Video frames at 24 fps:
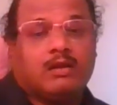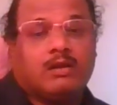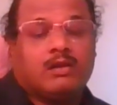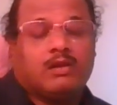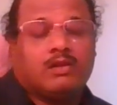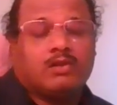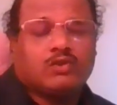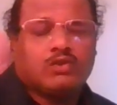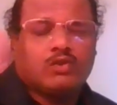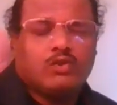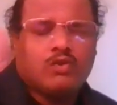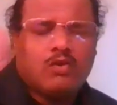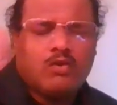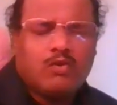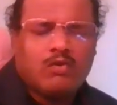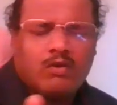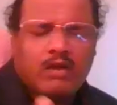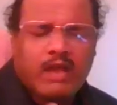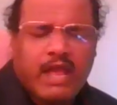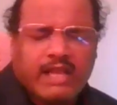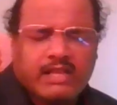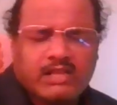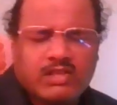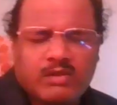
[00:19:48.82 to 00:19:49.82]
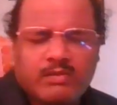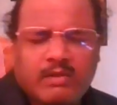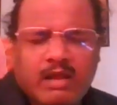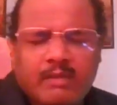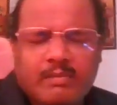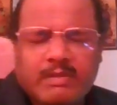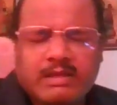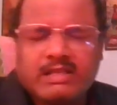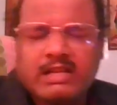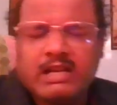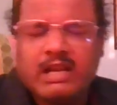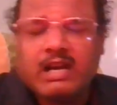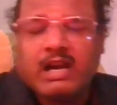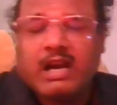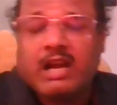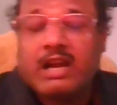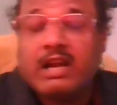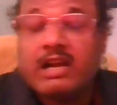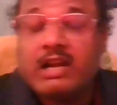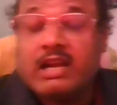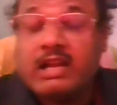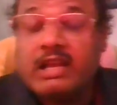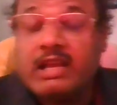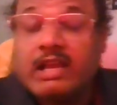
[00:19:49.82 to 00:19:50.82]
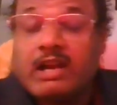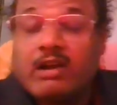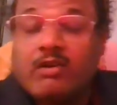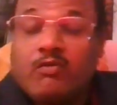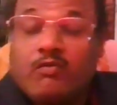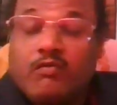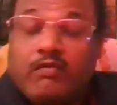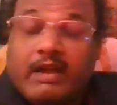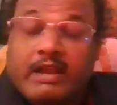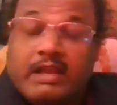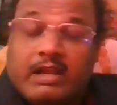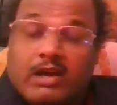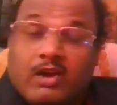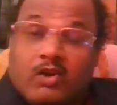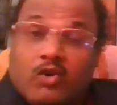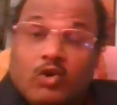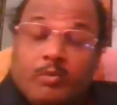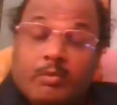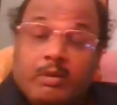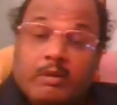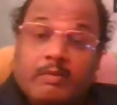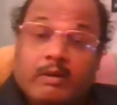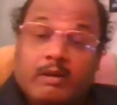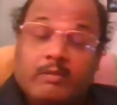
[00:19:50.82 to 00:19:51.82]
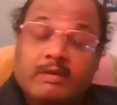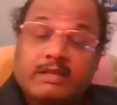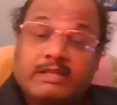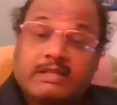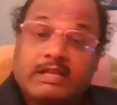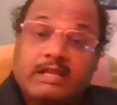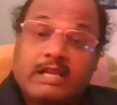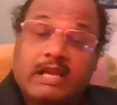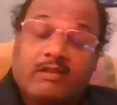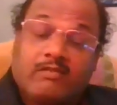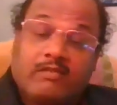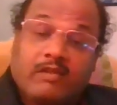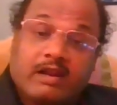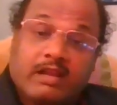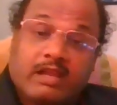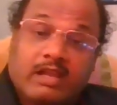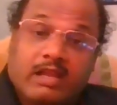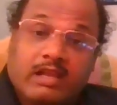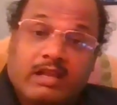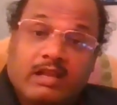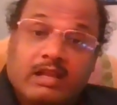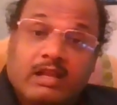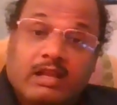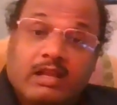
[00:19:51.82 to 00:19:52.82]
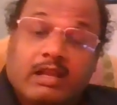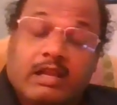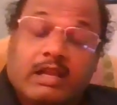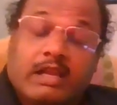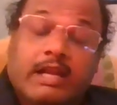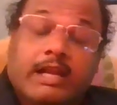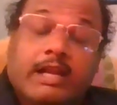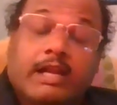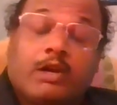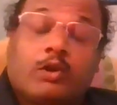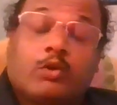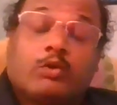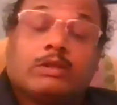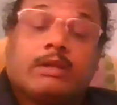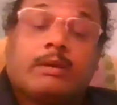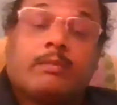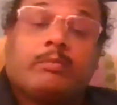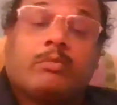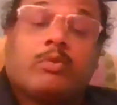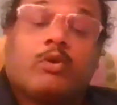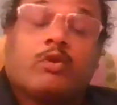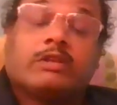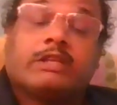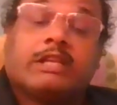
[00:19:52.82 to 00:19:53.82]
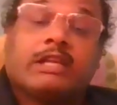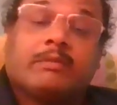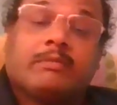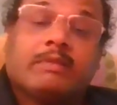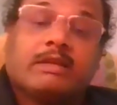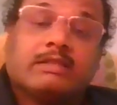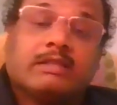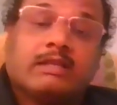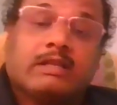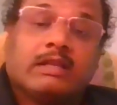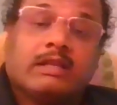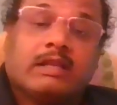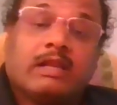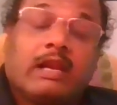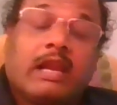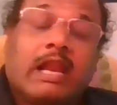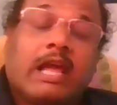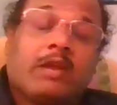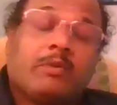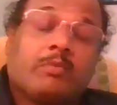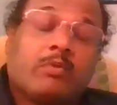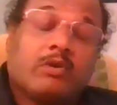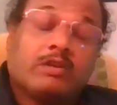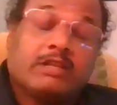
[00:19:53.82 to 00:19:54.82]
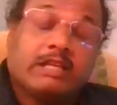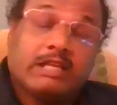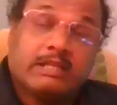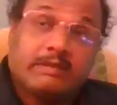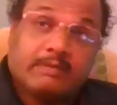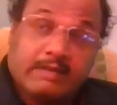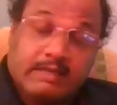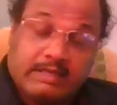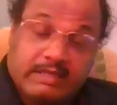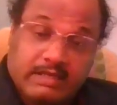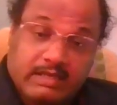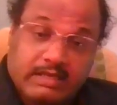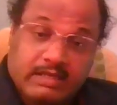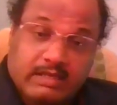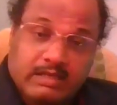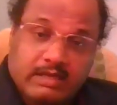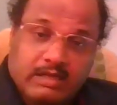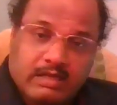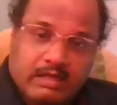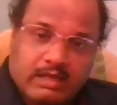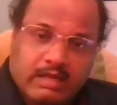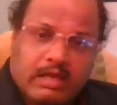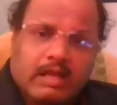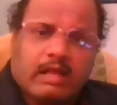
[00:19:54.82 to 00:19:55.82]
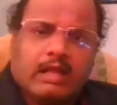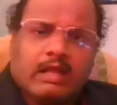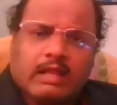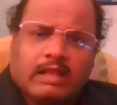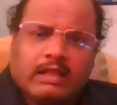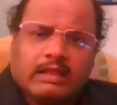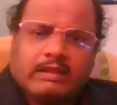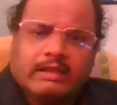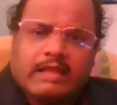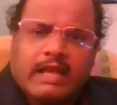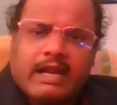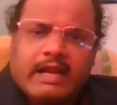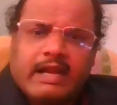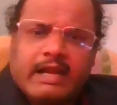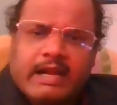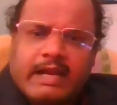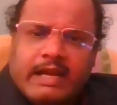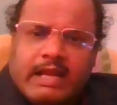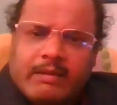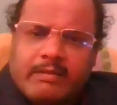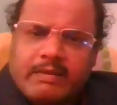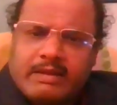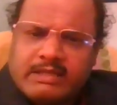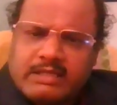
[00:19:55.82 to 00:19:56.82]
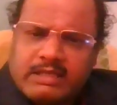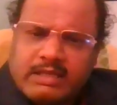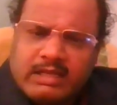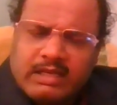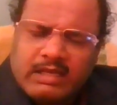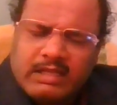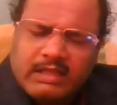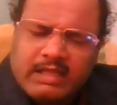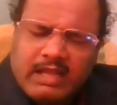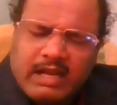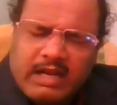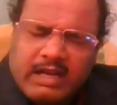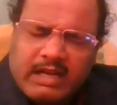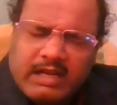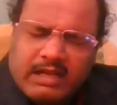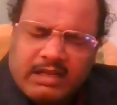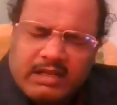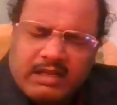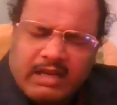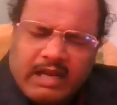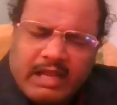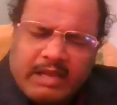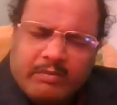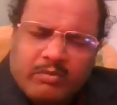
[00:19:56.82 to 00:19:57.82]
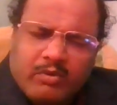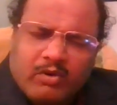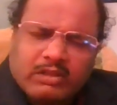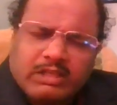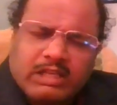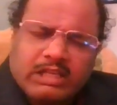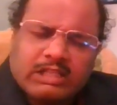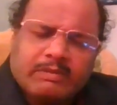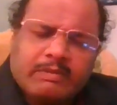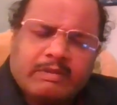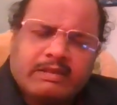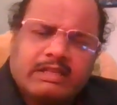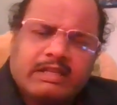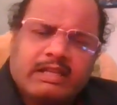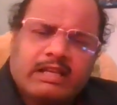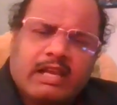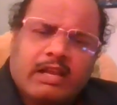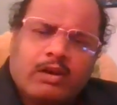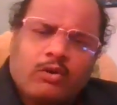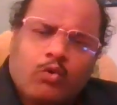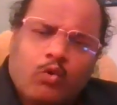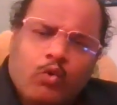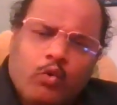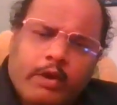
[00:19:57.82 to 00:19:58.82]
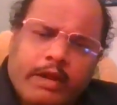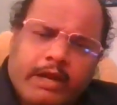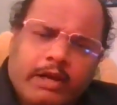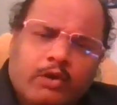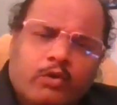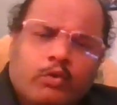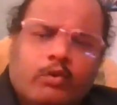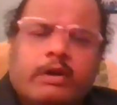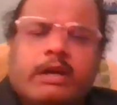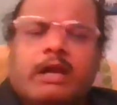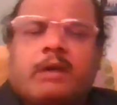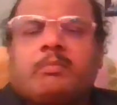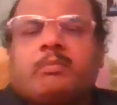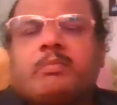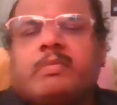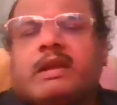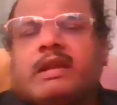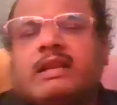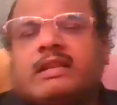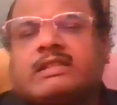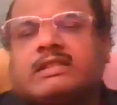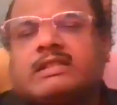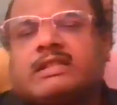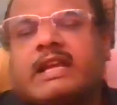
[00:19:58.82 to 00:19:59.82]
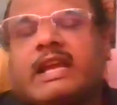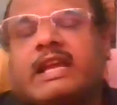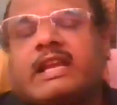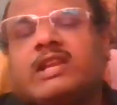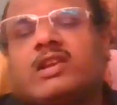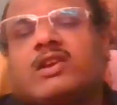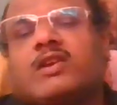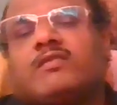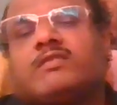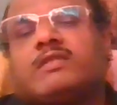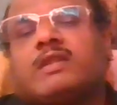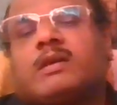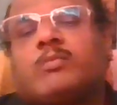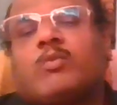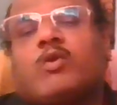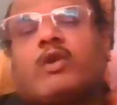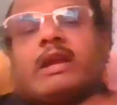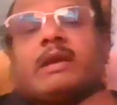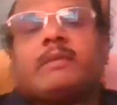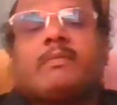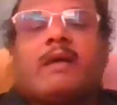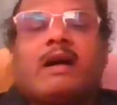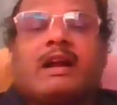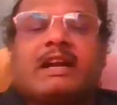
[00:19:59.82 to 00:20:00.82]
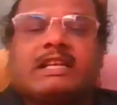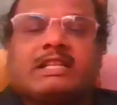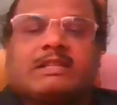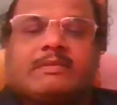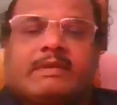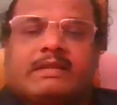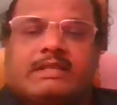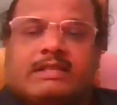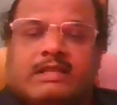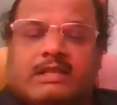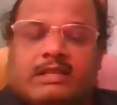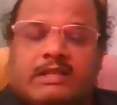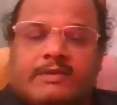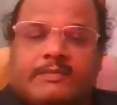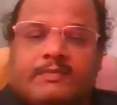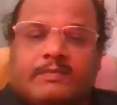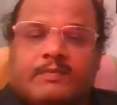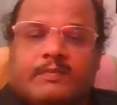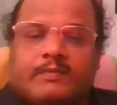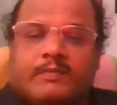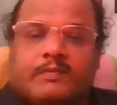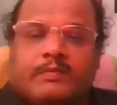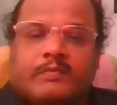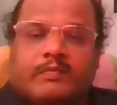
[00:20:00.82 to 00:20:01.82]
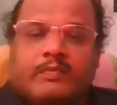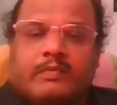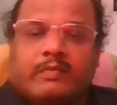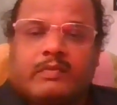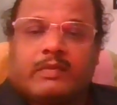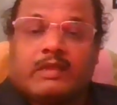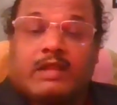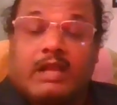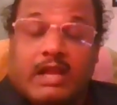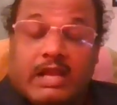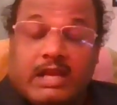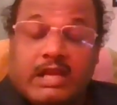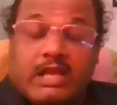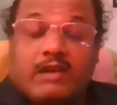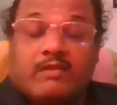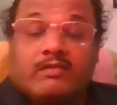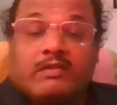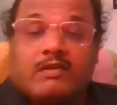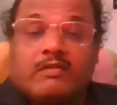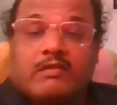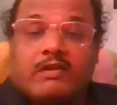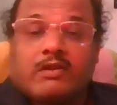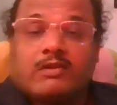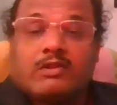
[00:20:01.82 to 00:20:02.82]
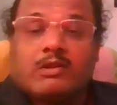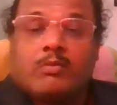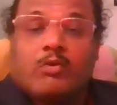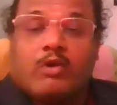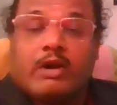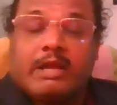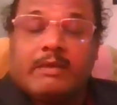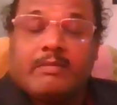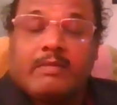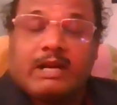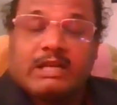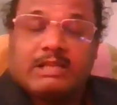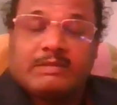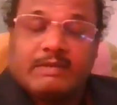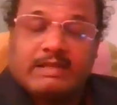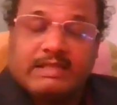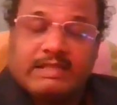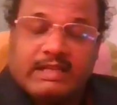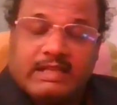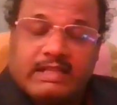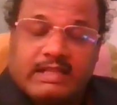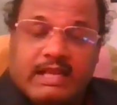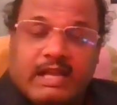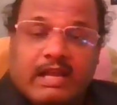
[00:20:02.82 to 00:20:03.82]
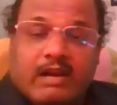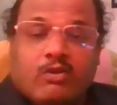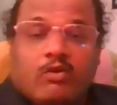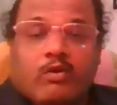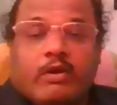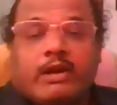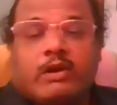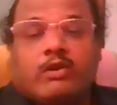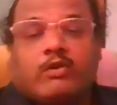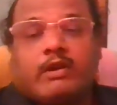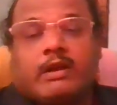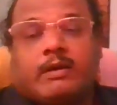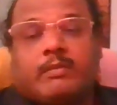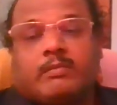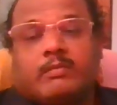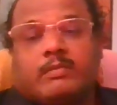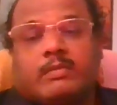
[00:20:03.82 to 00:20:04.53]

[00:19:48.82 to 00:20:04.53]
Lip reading: So assume that basically currently around 5 crore people basically are working into some project basically, live projects basically. That data basically, that live projects basically are going to dump in any of the body parts basically, any of the one of the body parts, basically they are going to dump